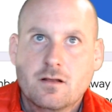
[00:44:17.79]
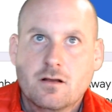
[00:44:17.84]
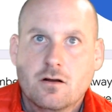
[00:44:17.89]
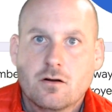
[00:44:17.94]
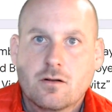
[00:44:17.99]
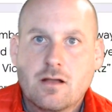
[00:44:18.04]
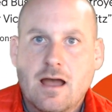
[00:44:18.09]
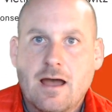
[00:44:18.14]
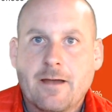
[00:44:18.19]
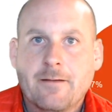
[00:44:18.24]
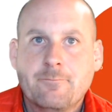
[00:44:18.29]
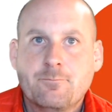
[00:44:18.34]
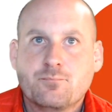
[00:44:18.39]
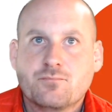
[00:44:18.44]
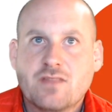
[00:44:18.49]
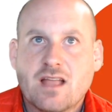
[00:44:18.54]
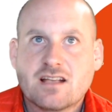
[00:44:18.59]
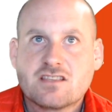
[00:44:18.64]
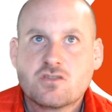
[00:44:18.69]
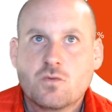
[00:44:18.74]
Okay?
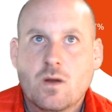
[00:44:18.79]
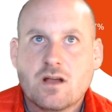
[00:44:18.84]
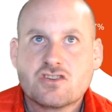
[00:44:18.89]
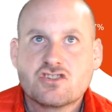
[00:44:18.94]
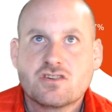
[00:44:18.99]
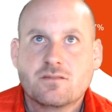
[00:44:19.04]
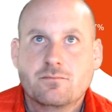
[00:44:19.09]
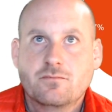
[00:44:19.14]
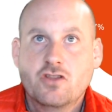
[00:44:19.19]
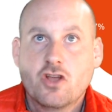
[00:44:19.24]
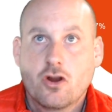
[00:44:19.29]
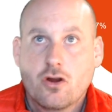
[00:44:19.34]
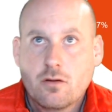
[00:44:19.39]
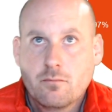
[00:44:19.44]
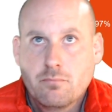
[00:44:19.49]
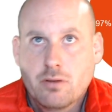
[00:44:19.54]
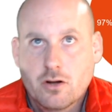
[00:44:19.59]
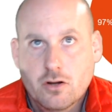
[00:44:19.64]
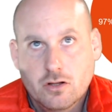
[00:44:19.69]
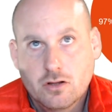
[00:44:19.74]
Next question.
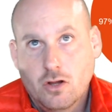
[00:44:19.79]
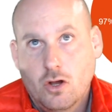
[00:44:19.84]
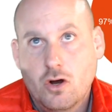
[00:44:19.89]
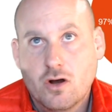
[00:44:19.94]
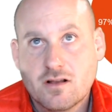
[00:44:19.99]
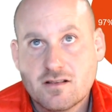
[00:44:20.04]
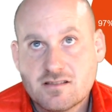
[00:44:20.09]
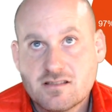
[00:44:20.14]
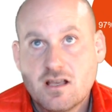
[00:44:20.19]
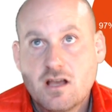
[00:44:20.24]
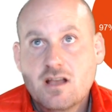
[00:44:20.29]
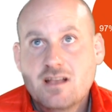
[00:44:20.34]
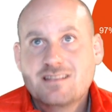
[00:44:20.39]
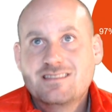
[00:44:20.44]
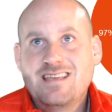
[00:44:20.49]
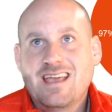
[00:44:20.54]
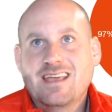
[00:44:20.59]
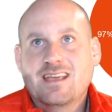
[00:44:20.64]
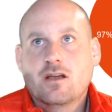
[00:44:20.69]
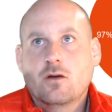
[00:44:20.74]
Nuremberg laws
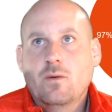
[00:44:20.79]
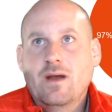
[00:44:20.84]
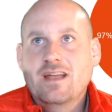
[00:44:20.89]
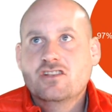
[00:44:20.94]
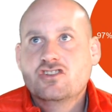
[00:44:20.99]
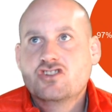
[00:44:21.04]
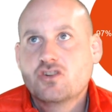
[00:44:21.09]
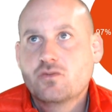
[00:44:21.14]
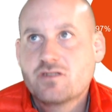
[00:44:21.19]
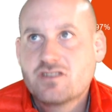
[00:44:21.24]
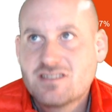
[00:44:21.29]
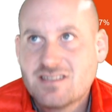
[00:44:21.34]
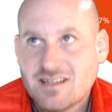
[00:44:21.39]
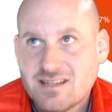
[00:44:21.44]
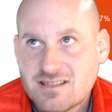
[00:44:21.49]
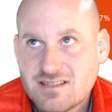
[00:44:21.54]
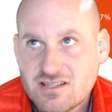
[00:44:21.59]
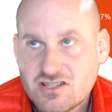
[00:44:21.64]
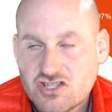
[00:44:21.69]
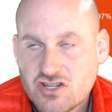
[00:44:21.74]
take away Jewish
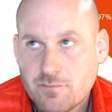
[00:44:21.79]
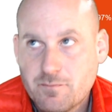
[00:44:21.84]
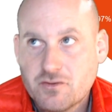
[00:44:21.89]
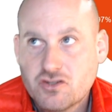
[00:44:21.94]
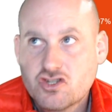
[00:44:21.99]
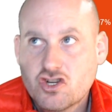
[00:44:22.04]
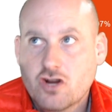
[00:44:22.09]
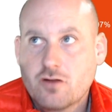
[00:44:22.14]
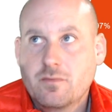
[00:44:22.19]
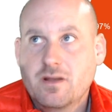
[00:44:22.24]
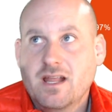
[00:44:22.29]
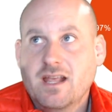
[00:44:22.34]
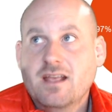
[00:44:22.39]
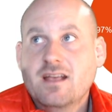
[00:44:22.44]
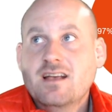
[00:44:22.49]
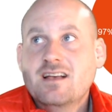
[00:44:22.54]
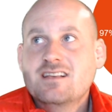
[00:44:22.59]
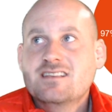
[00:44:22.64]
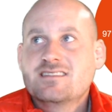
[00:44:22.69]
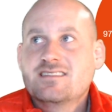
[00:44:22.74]
citizenship in Germany.
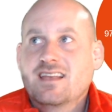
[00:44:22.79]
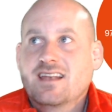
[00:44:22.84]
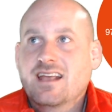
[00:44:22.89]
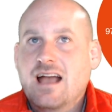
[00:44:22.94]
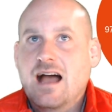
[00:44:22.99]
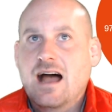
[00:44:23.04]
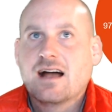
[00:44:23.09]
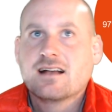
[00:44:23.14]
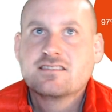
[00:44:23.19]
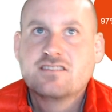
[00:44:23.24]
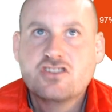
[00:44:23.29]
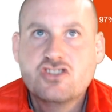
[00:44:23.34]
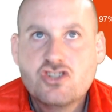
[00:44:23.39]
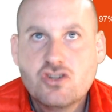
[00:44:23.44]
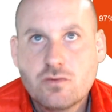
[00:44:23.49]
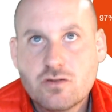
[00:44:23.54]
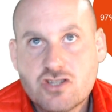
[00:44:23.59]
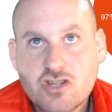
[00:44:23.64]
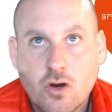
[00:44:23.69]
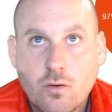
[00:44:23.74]
Synagogues and
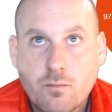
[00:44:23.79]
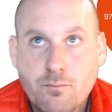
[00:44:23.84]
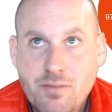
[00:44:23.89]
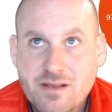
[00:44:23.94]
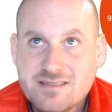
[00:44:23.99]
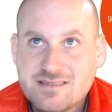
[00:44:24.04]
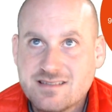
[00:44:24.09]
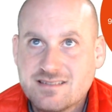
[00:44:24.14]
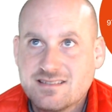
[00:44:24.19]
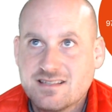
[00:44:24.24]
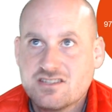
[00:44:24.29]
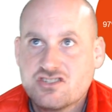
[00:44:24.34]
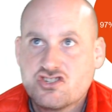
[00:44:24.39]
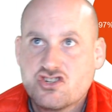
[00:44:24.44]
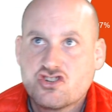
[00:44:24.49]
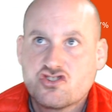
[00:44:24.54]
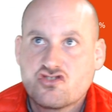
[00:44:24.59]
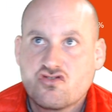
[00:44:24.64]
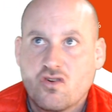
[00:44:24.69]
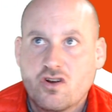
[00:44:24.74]
Jewish-owned businesses
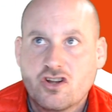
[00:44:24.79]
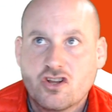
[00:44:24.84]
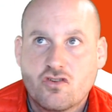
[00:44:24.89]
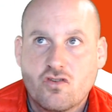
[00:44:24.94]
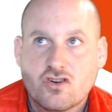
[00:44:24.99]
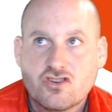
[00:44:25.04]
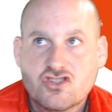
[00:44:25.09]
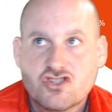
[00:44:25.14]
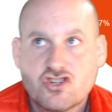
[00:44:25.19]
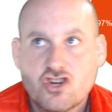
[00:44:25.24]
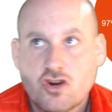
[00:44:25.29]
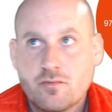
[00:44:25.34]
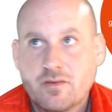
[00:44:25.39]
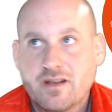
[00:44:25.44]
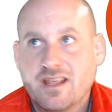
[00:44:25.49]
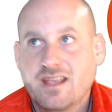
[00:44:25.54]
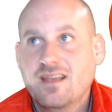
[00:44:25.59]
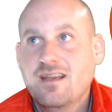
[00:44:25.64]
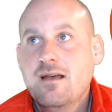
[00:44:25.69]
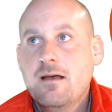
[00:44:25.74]
destroyed across
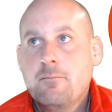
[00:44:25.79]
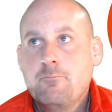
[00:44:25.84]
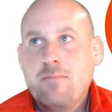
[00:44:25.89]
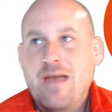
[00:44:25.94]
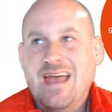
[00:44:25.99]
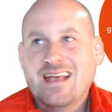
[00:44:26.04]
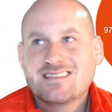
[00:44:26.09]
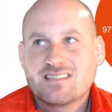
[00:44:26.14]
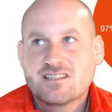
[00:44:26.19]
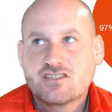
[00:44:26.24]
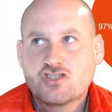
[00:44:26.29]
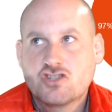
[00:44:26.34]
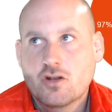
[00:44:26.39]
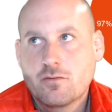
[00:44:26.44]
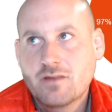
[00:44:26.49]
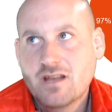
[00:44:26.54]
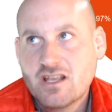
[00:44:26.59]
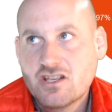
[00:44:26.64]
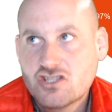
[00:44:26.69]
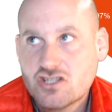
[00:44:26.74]
Germany. Mass
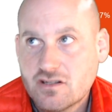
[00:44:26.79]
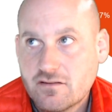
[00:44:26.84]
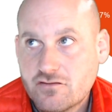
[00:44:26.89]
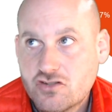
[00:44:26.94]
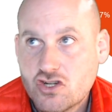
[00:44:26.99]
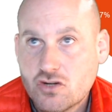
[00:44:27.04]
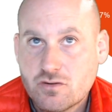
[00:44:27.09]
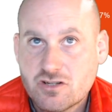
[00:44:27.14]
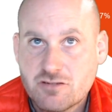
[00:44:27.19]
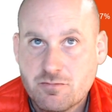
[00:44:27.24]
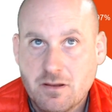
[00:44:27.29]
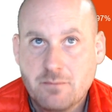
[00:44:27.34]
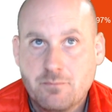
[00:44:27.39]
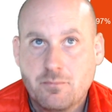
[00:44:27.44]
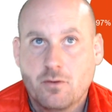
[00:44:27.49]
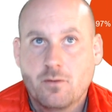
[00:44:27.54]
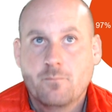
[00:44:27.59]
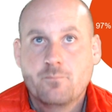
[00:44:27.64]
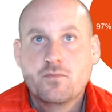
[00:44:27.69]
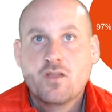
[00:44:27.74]
extermination of Jewish
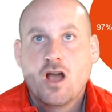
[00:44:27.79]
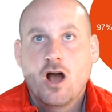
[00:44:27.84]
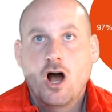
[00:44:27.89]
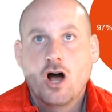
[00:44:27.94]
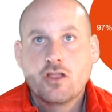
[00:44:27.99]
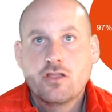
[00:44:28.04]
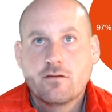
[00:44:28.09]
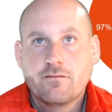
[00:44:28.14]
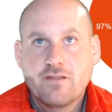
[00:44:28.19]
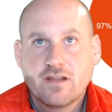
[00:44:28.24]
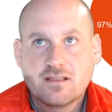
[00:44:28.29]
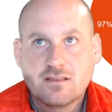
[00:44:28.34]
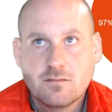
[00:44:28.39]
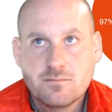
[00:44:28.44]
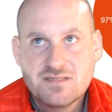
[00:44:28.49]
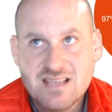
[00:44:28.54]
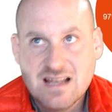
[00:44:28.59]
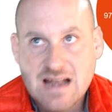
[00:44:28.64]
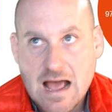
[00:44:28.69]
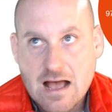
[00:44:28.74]
people. Other
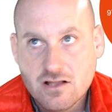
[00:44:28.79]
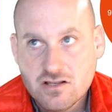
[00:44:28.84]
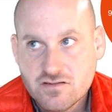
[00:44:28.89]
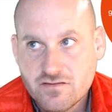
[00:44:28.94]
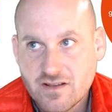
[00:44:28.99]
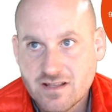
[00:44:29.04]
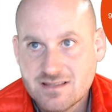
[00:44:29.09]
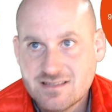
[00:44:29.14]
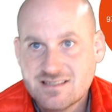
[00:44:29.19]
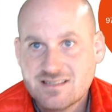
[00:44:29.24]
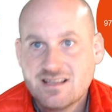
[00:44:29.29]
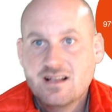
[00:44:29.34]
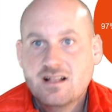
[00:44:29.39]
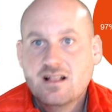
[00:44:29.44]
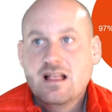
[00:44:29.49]
victims at Auschwitz.